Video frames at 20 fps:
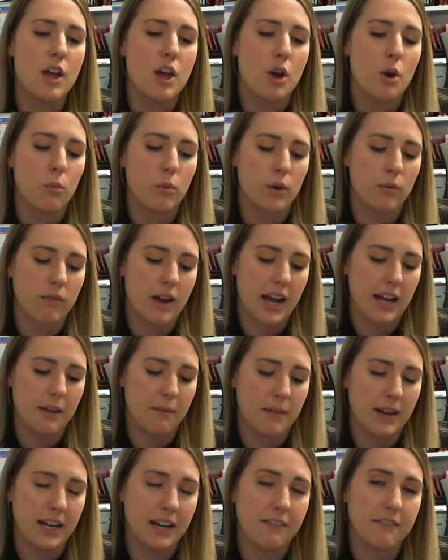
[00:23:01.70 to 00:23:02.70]
we're
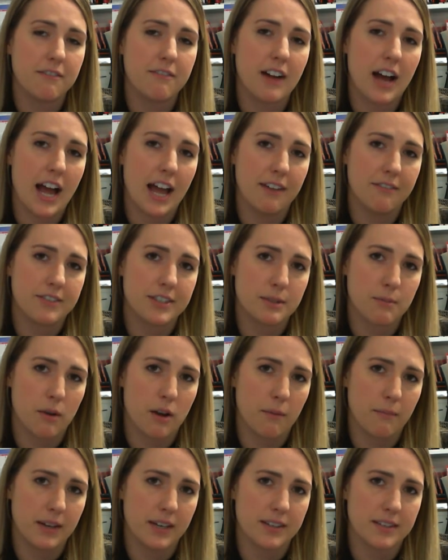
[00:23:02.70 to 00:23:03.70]
recommending 5
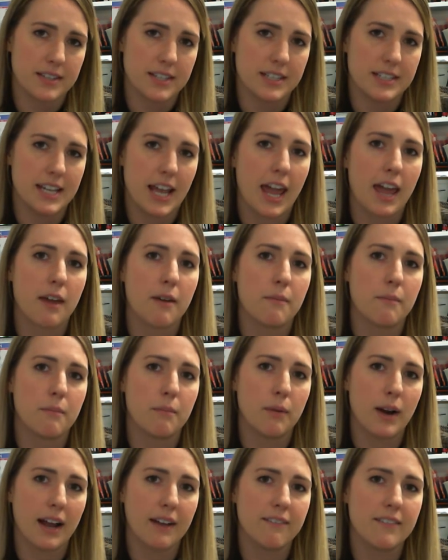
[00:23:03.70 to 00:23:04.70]
small meals a day.
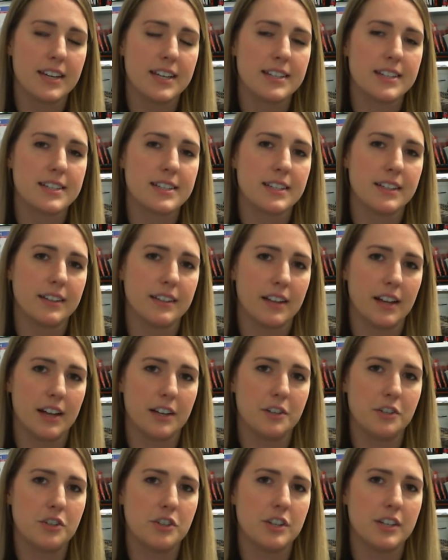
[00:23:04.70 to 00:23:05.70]
Breakfast,
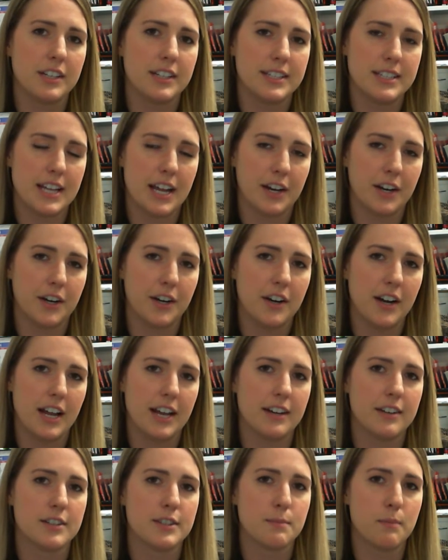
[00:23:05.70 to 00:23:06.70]
lunch, dinner,
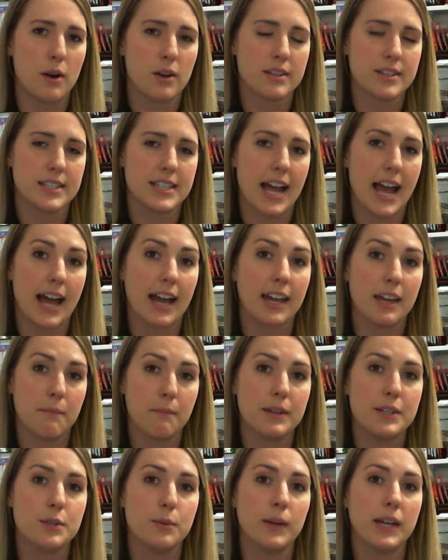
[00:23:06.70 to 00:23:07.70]
and a small snack in
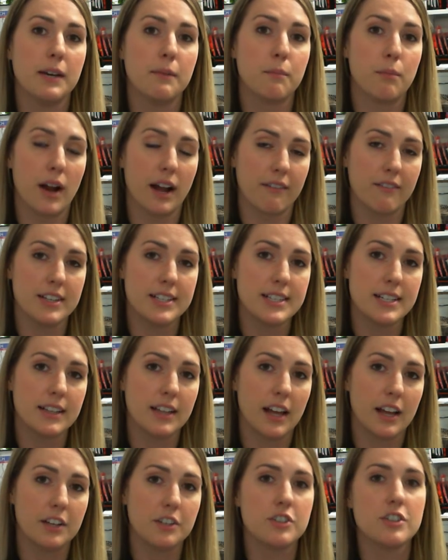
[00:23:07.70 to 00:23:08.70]
between breakfast and
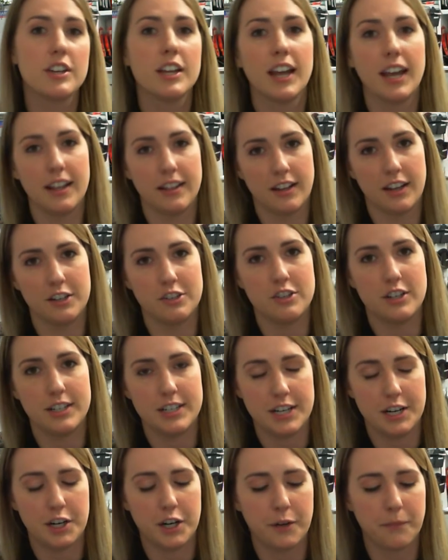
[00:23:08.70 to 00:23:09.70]
lunch and
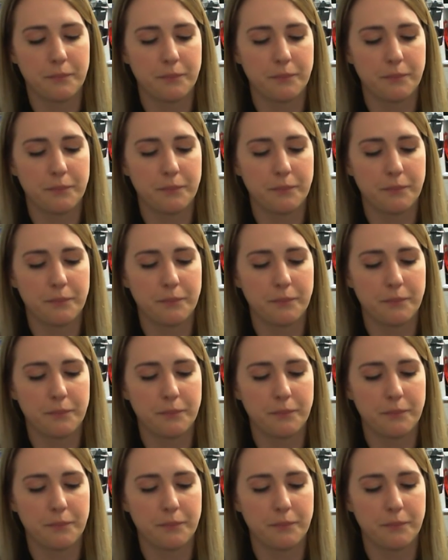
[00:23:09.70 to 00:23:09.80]
dinner.